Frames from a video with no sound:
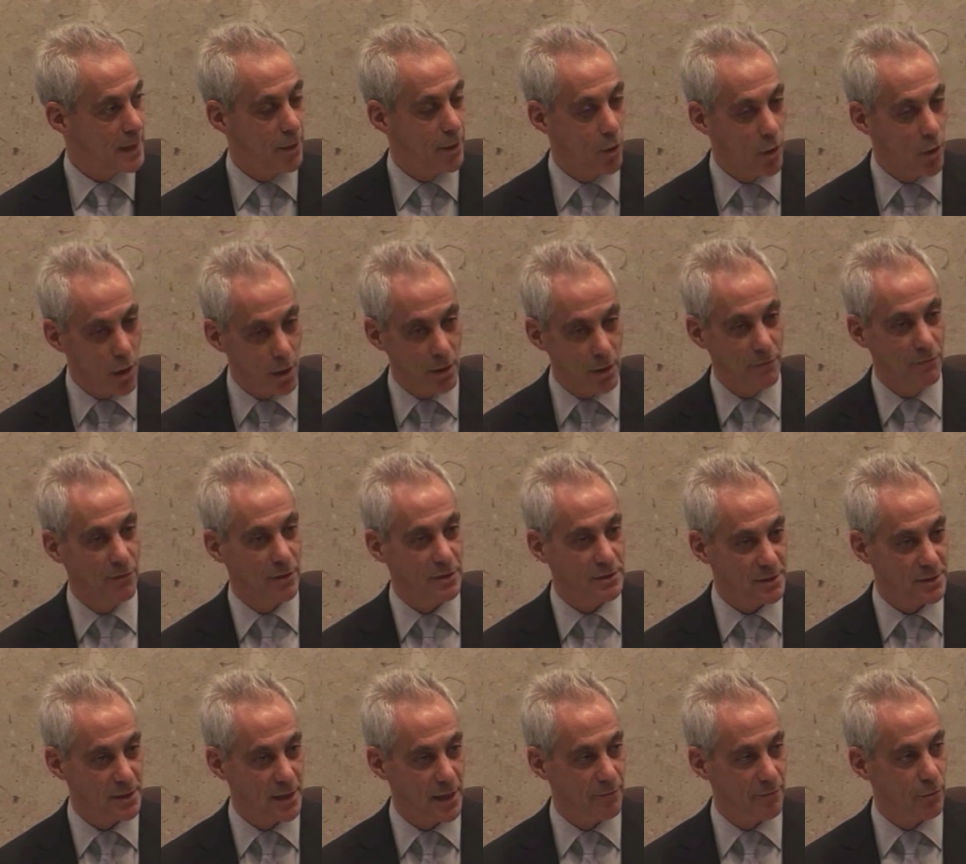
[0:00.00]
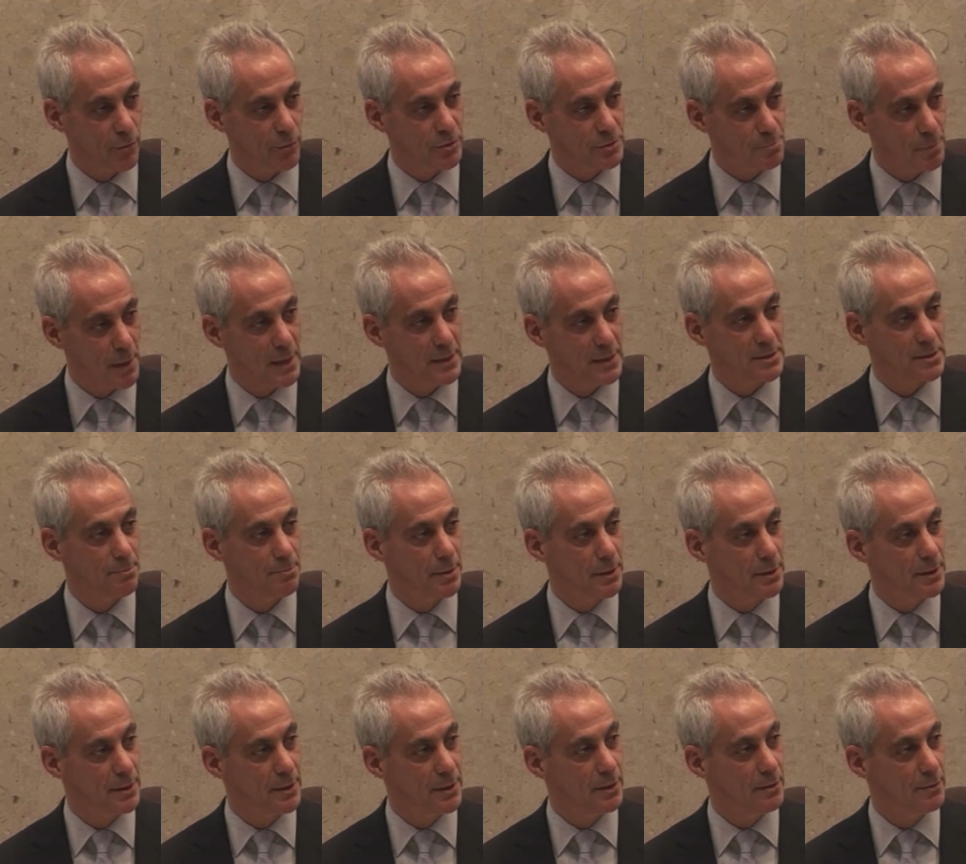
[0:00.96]
And all of us have a
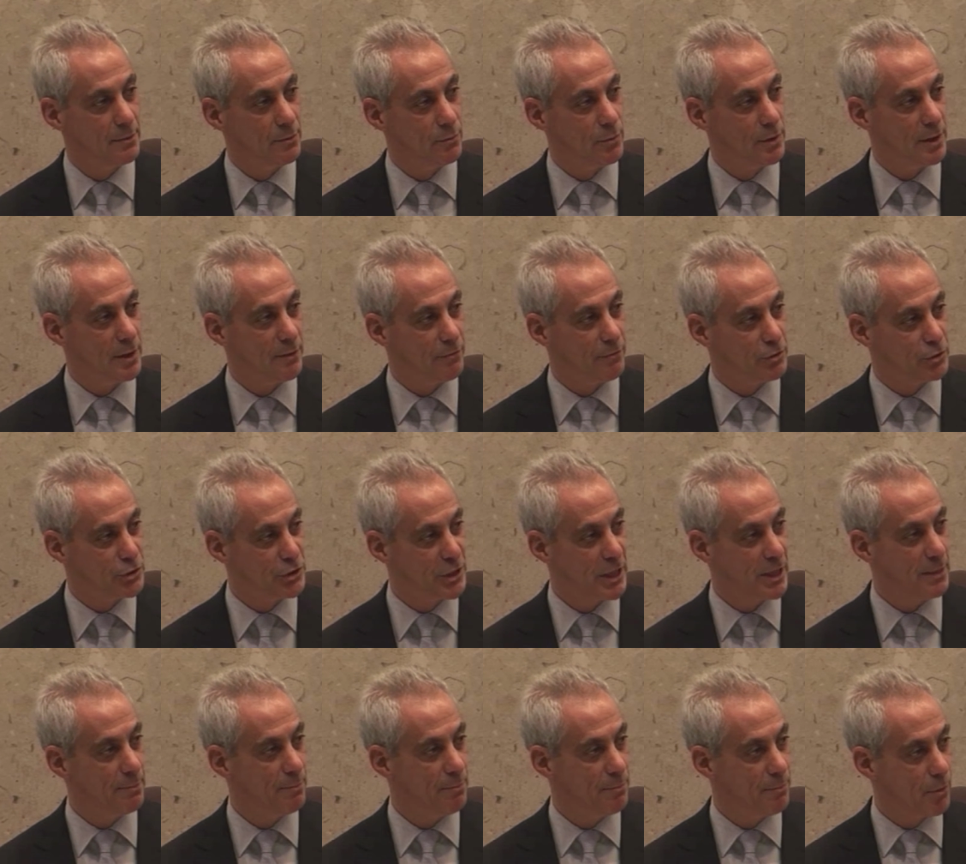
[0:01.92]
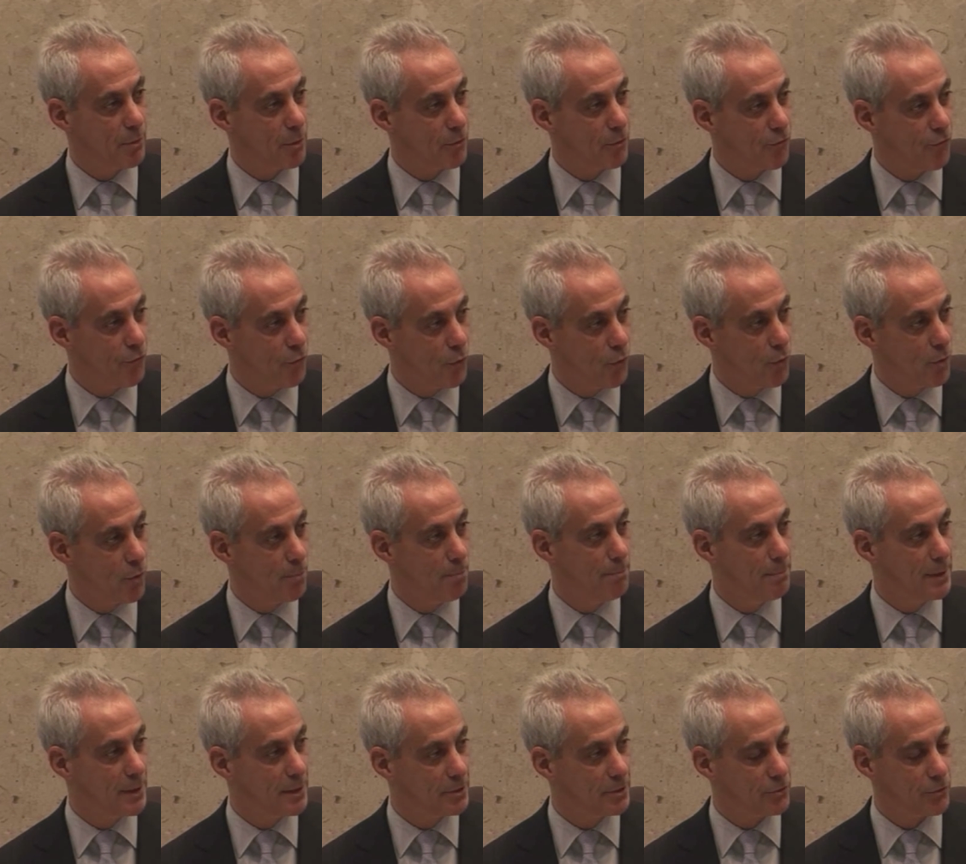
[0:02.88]
responsibility, whatever shape or
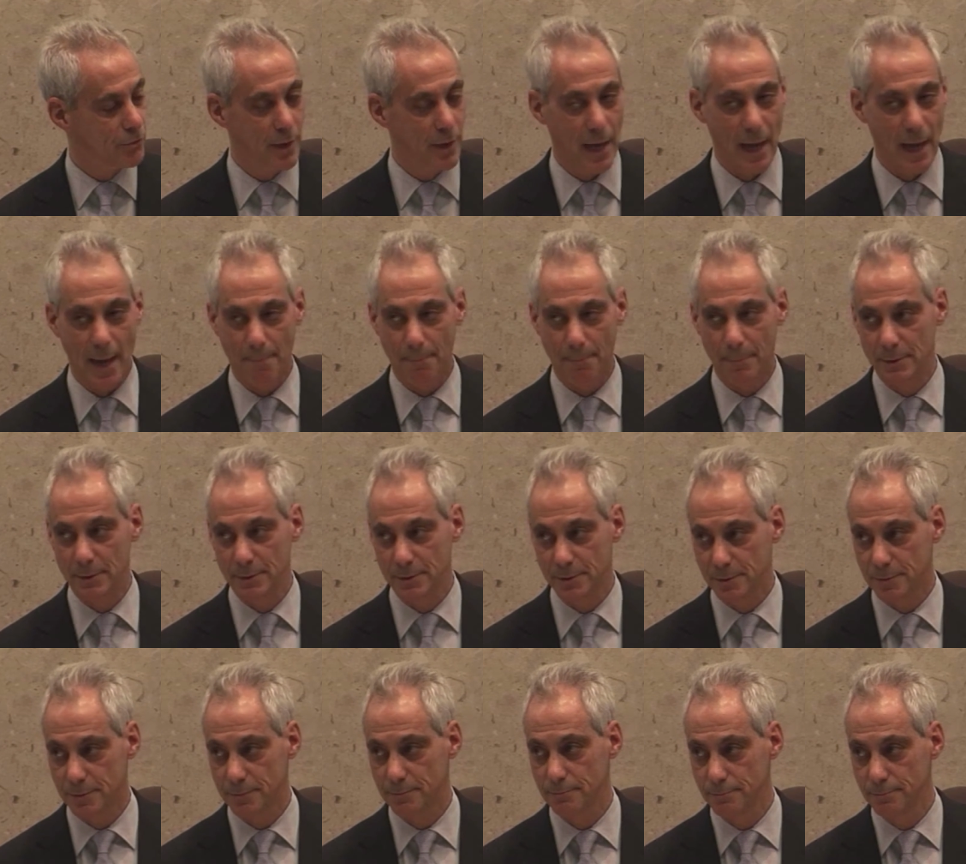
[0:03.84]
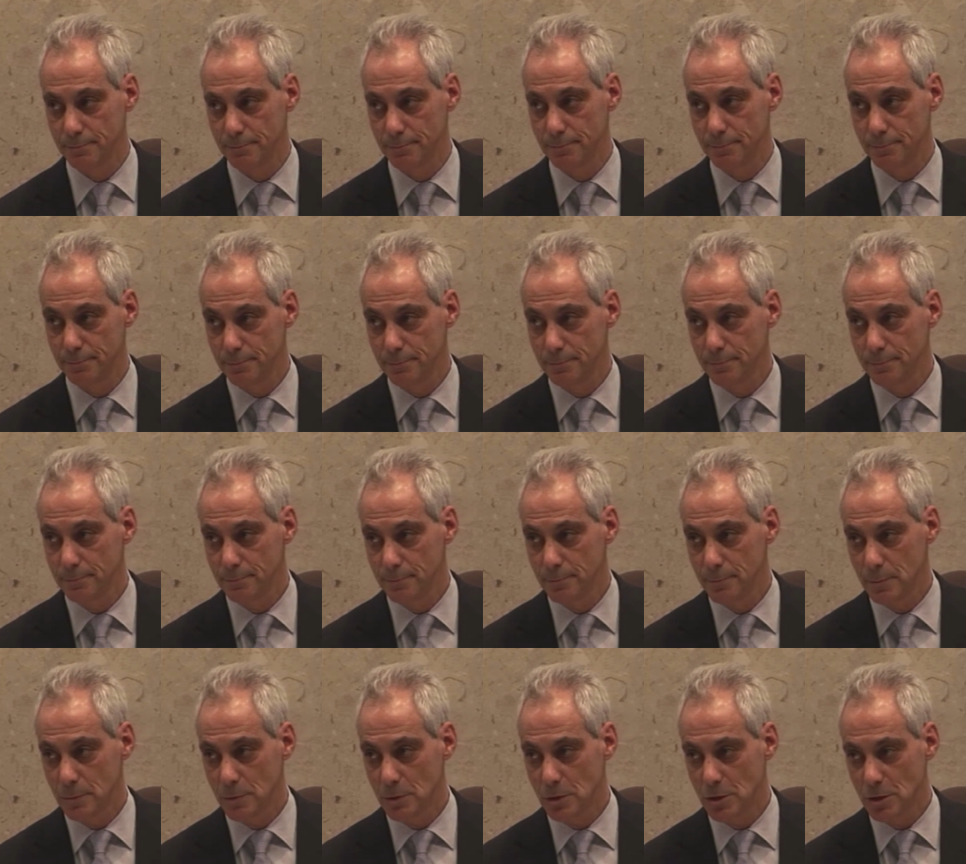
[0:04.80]
form bigotry happens,
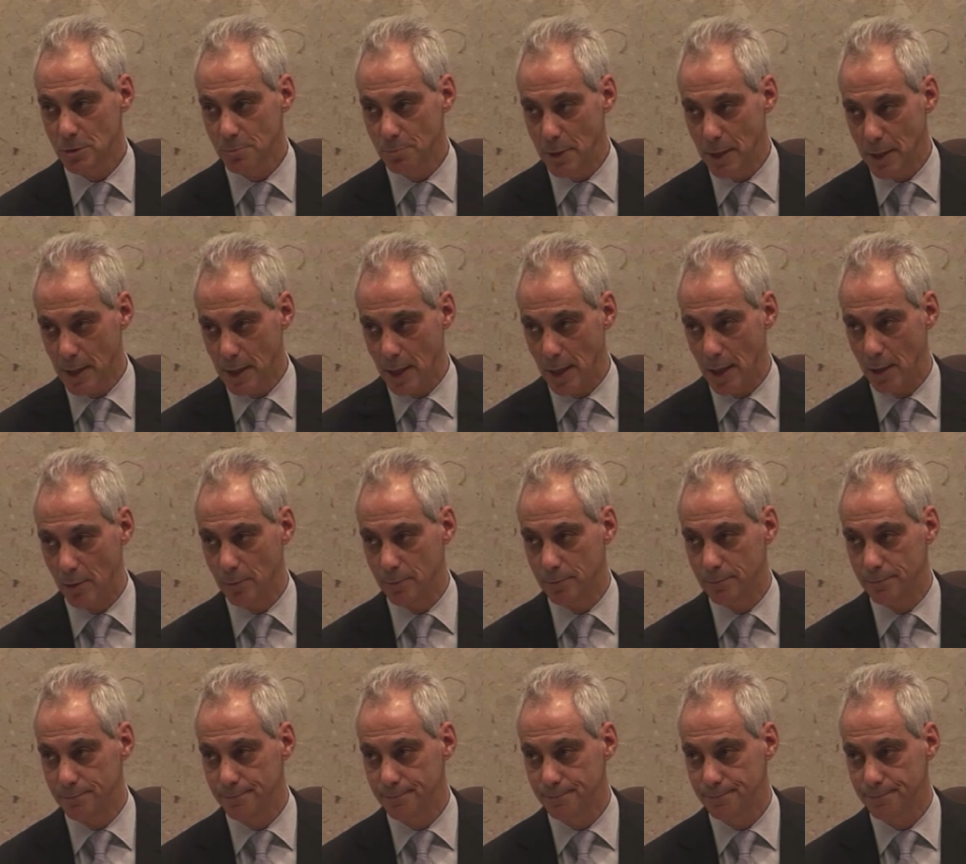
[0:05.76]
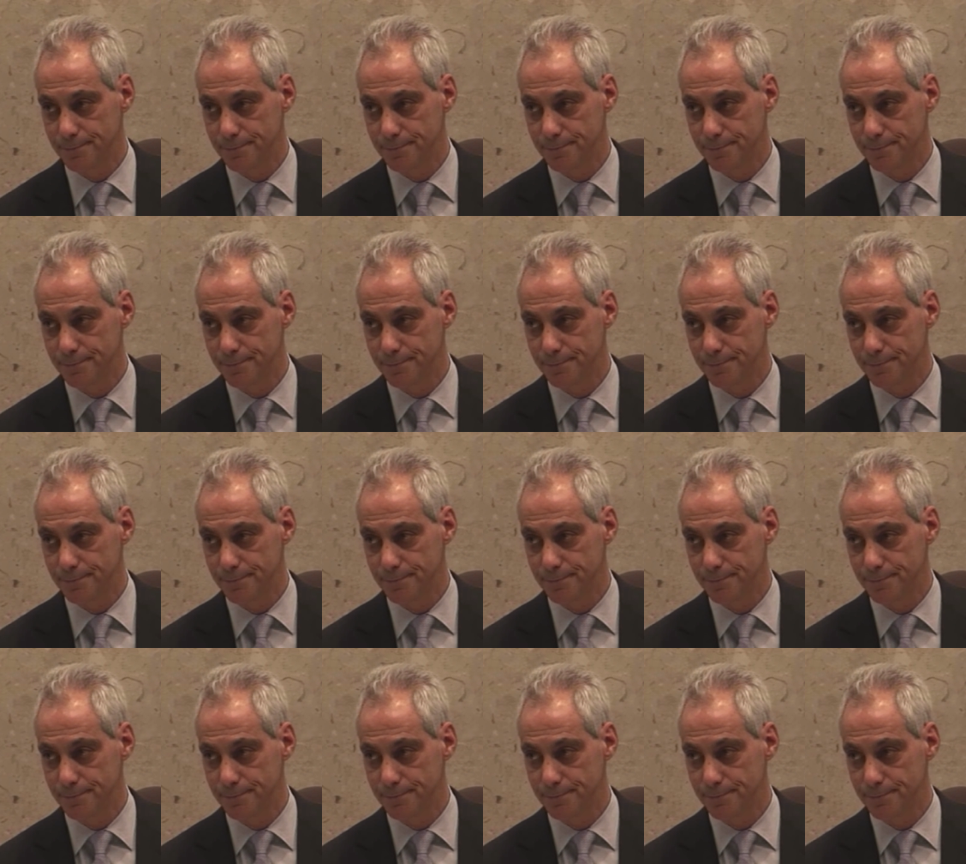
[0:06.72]
to speak out.